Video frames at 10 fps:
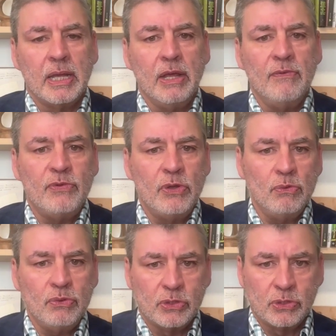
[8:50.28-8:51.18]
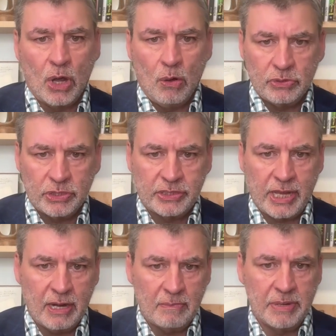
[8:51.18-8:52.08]
If you don't
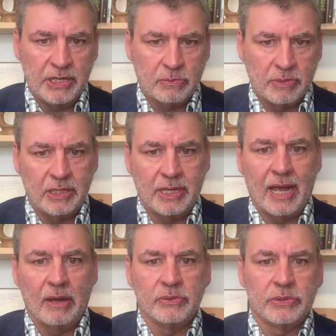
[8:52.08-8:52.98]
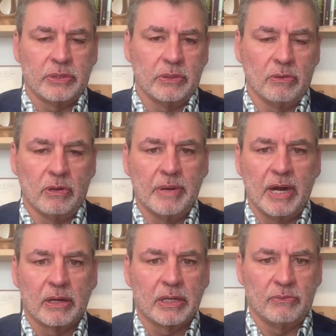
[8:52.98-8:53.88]
send bitumen down to
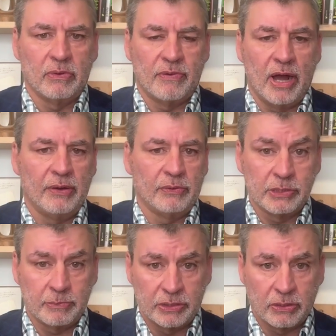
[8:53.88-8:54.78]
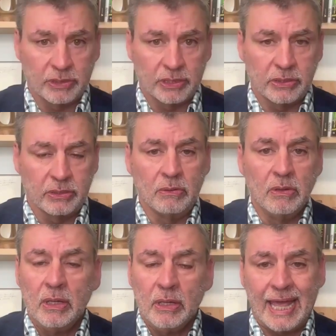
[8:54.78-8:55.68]
American refineries to be turned into
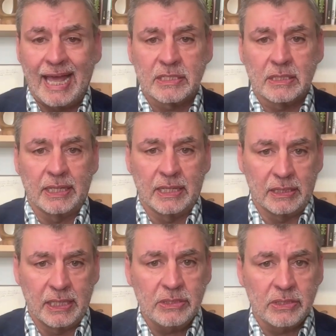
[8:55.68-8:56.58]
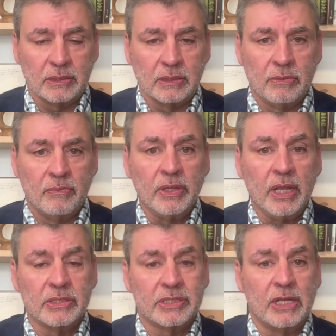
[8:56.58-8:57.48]
gasoline and diesel,
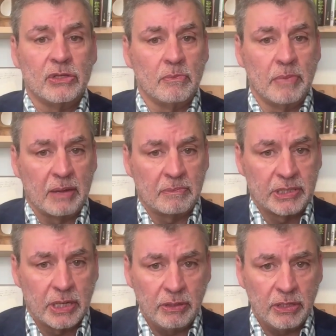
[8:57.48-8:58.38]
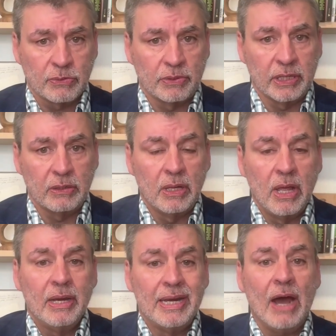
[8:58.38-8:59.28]
instead you make materials with it,
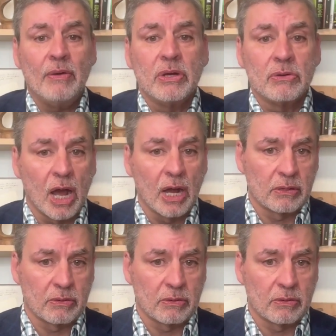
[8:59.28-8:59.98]
now you're not